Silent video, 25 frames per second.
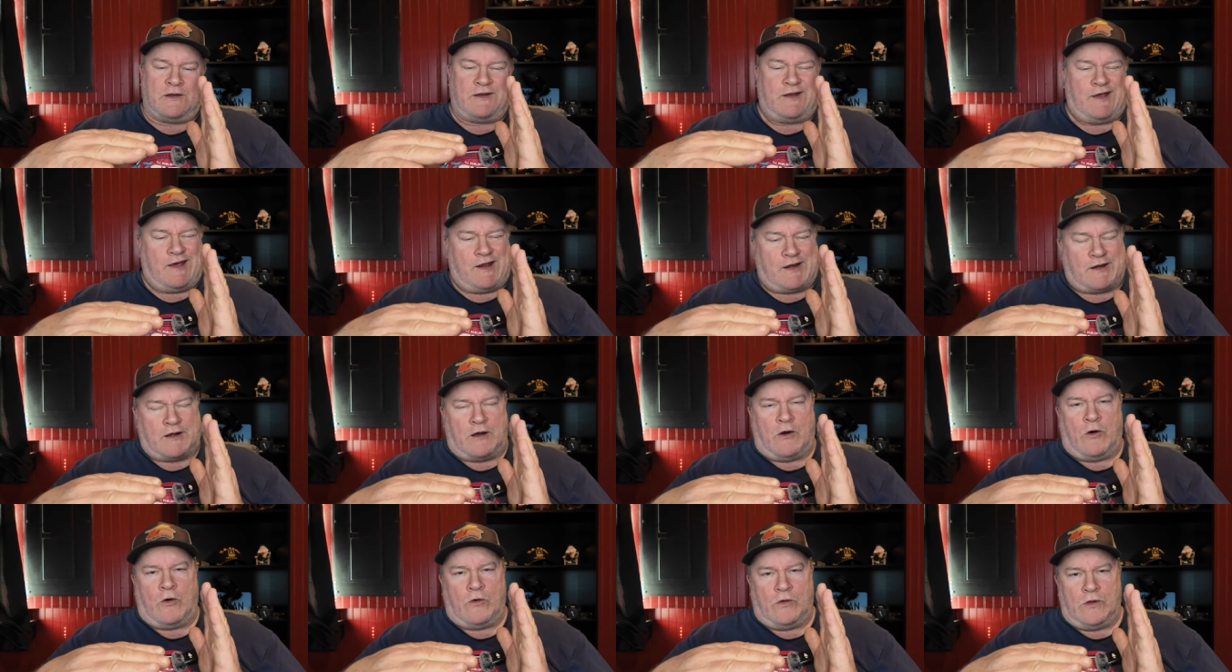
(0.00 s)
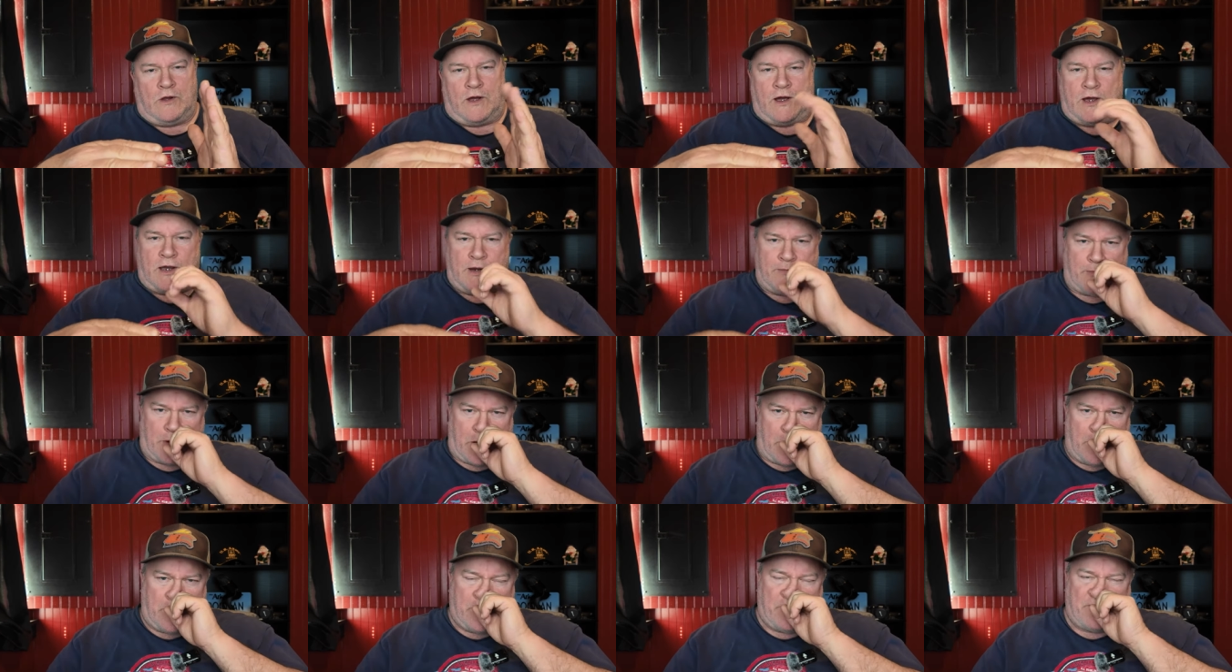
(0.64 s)
Not a whole
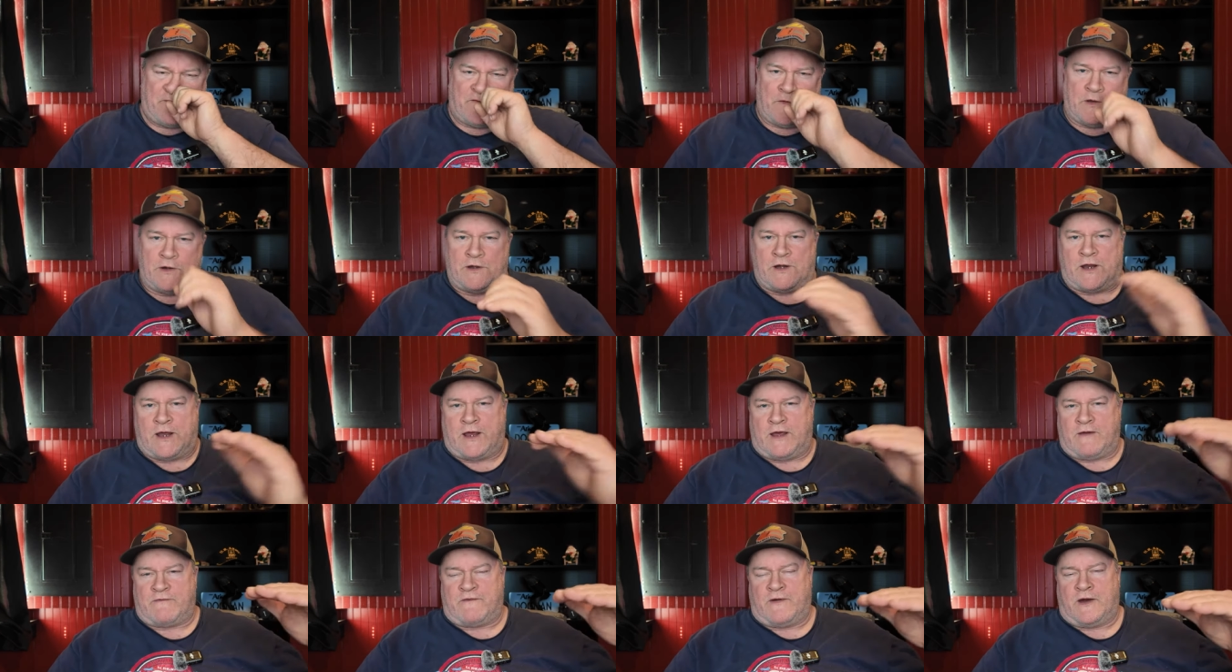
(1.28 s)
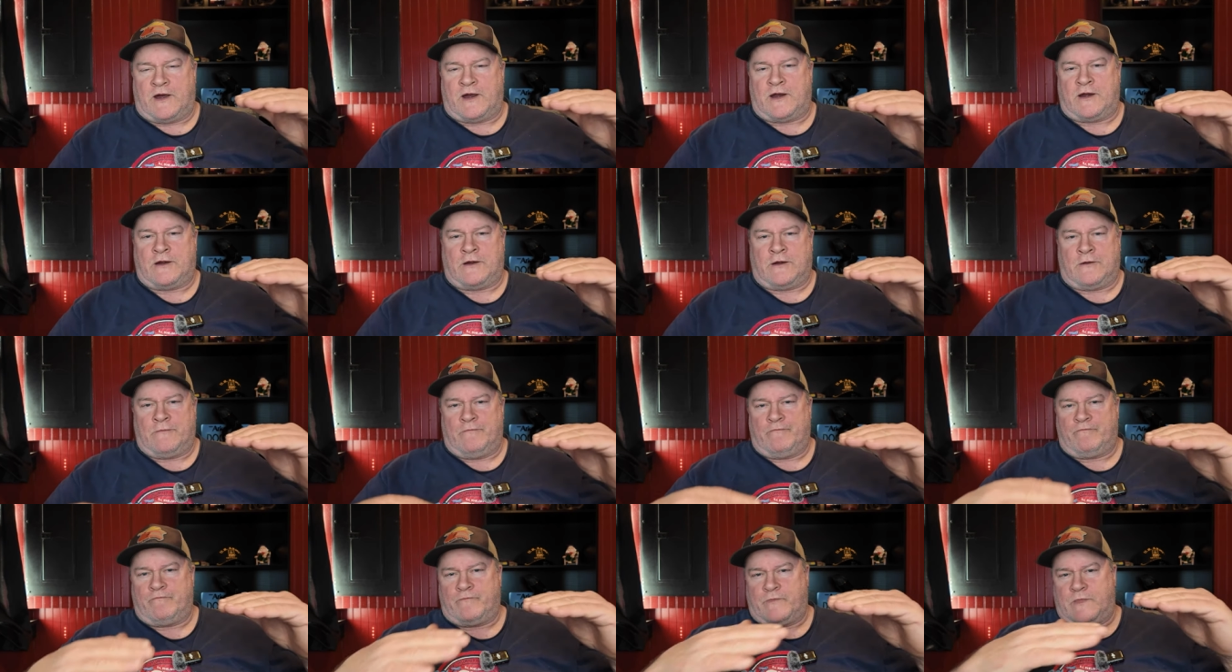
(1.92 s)
lot, probably a foot and a half
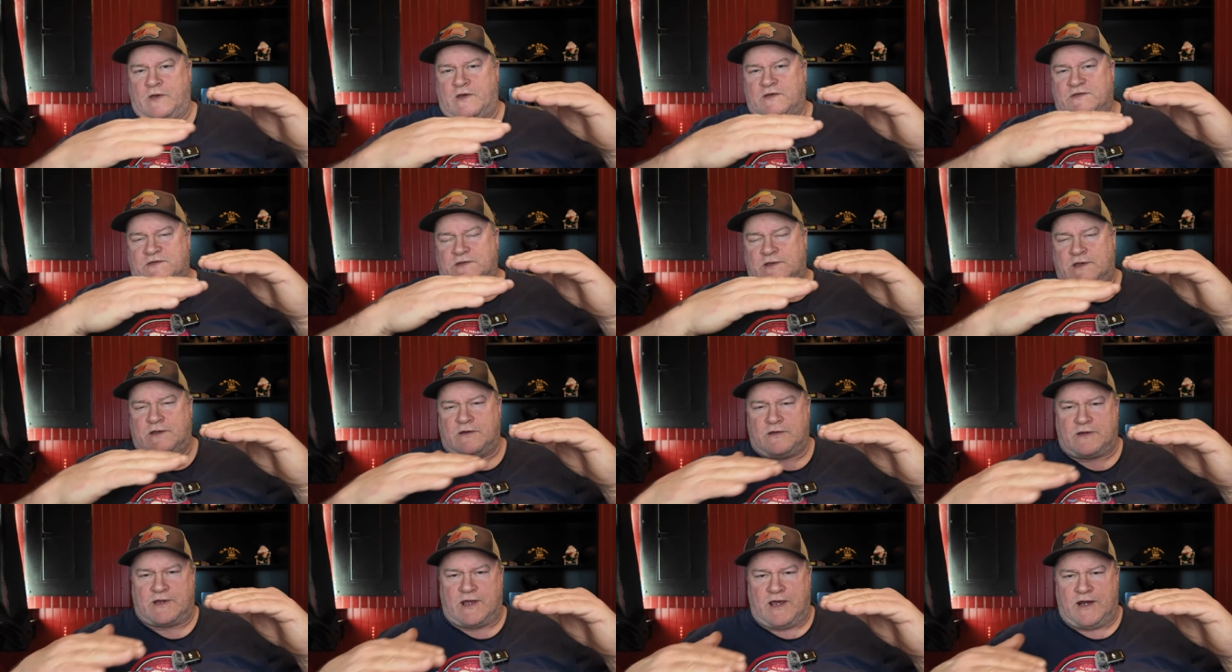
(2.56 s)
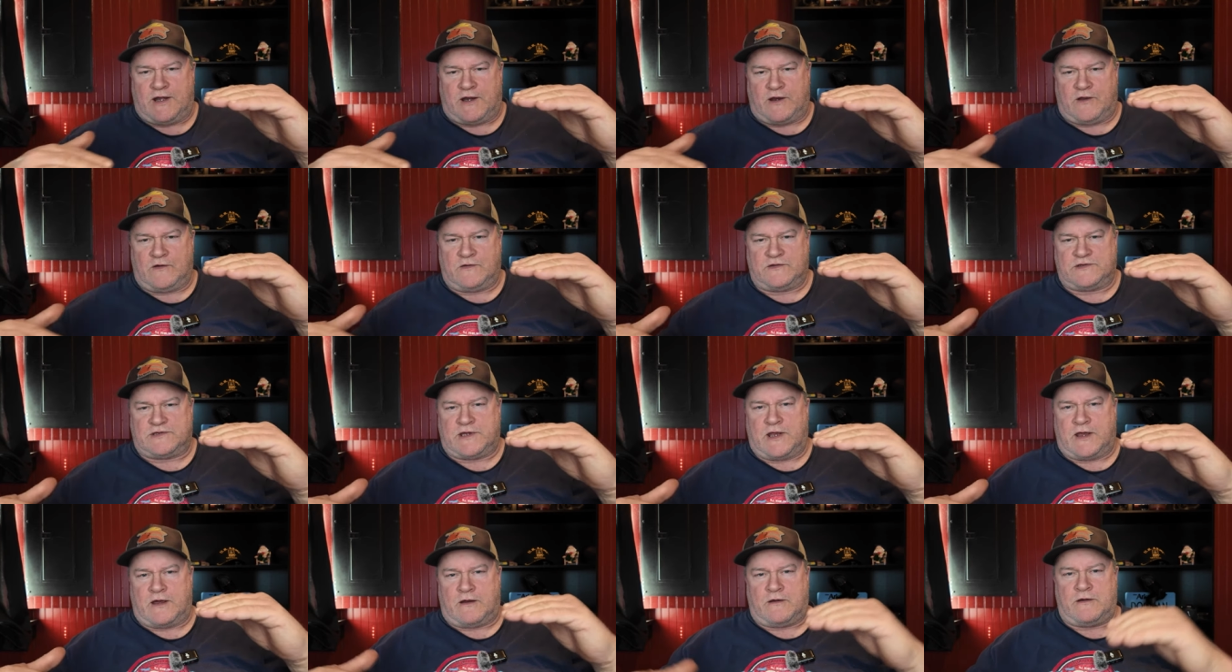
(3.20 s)
higher because it kind of
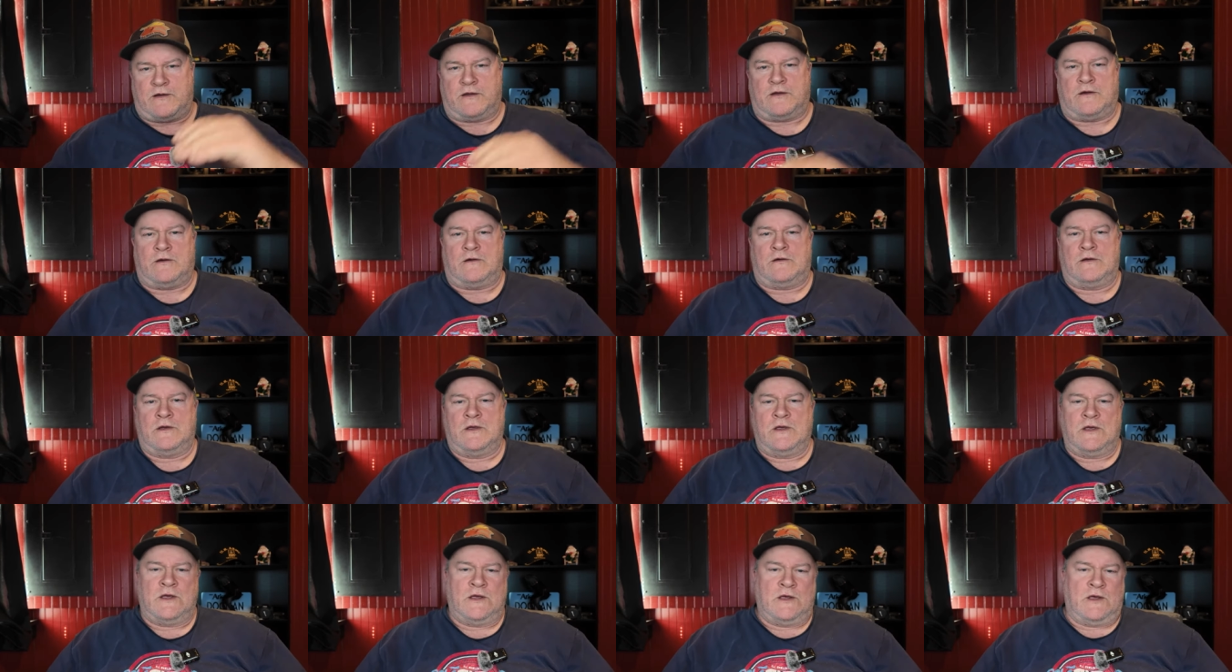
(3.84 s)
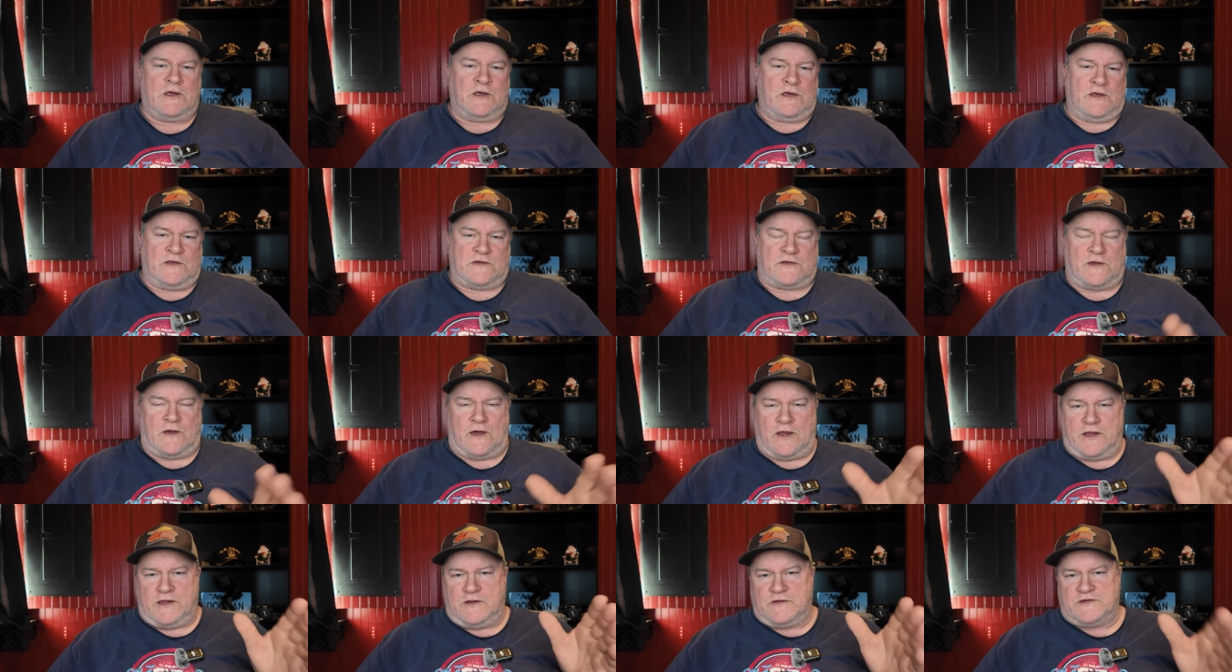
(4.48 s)
goes downhill.
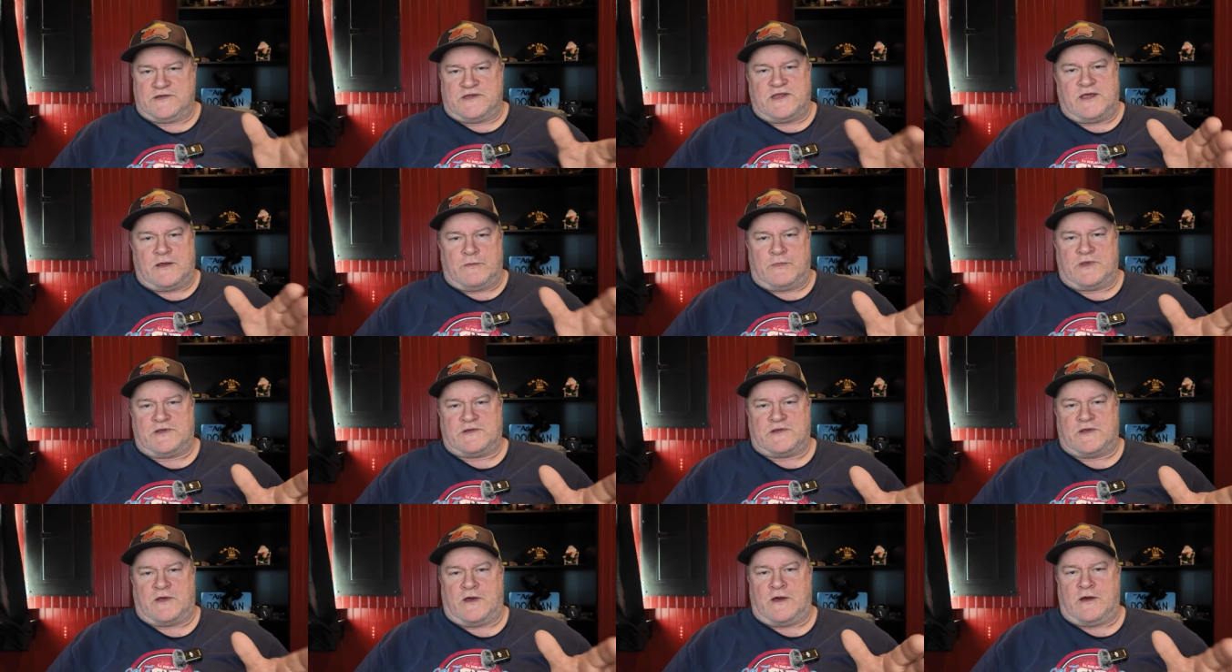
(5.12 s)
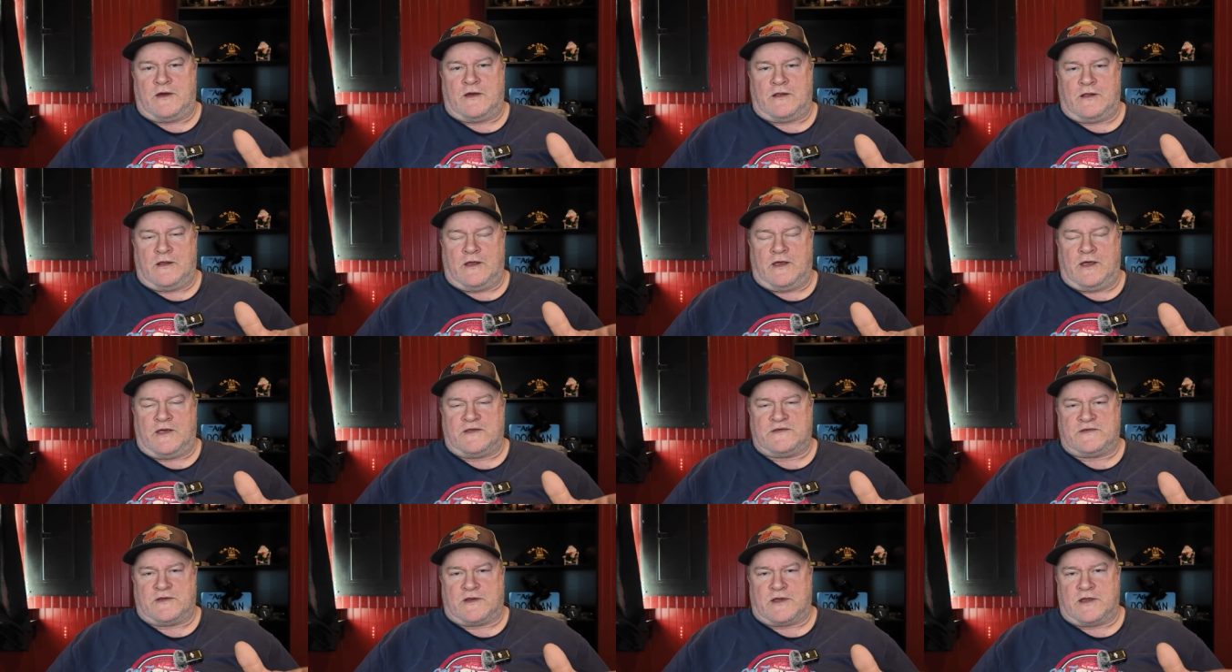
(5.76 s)
So I use them as a
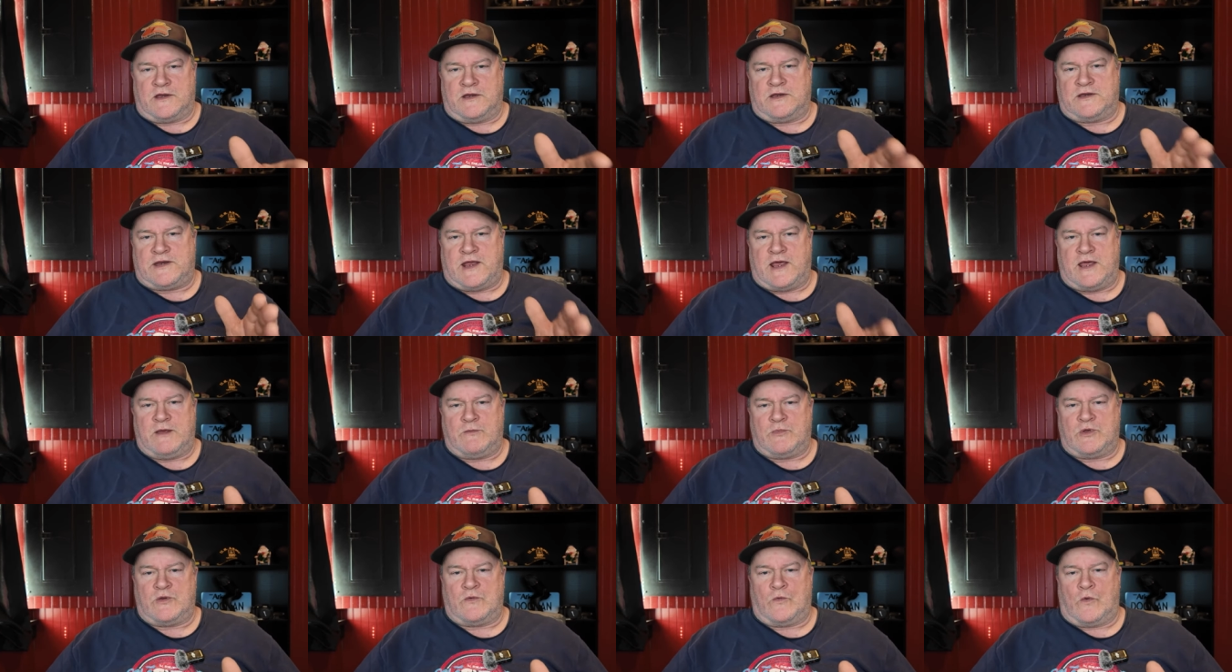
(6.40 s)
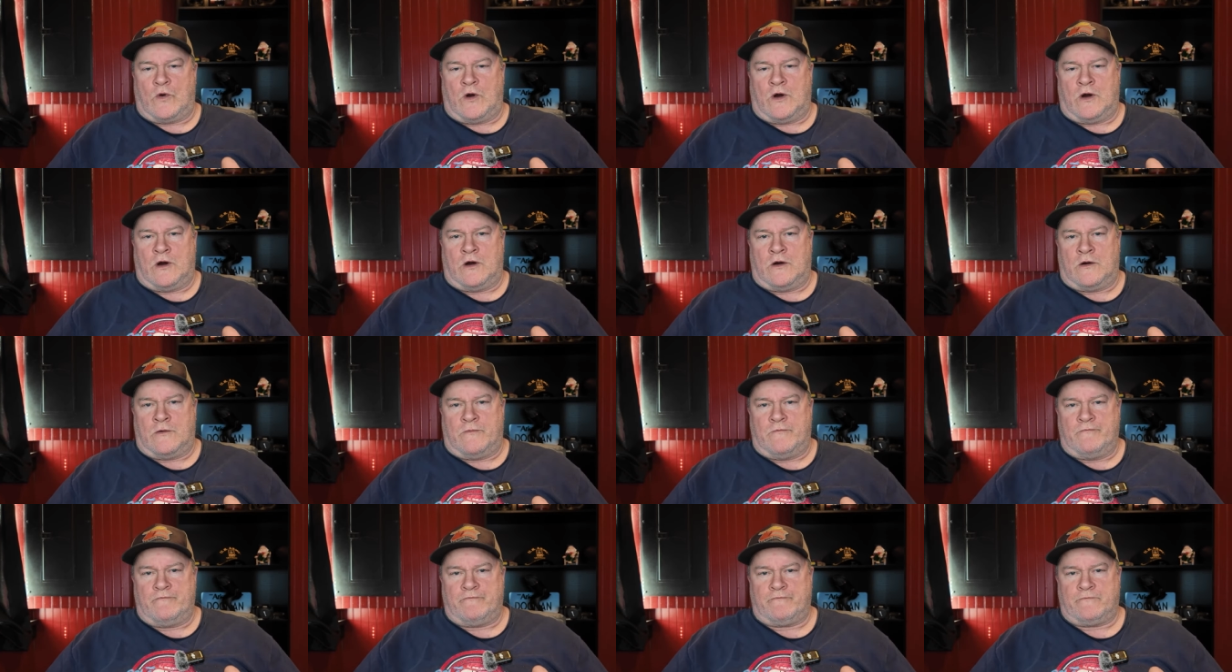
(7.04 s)
as a containment
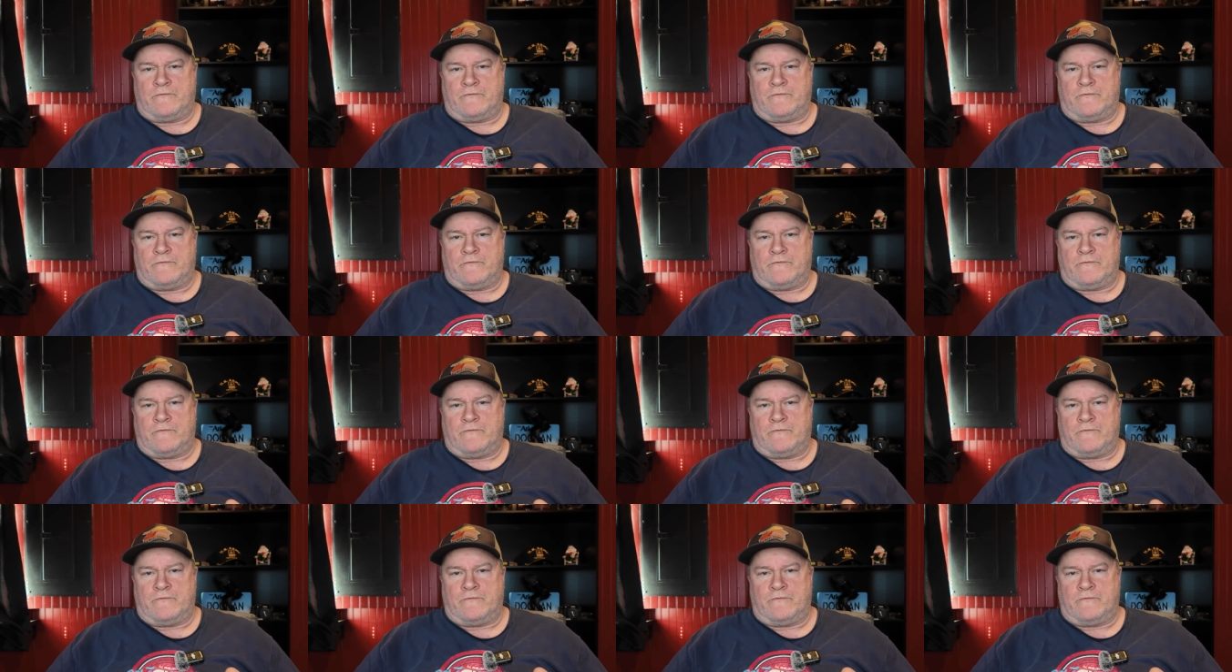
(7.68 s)
wall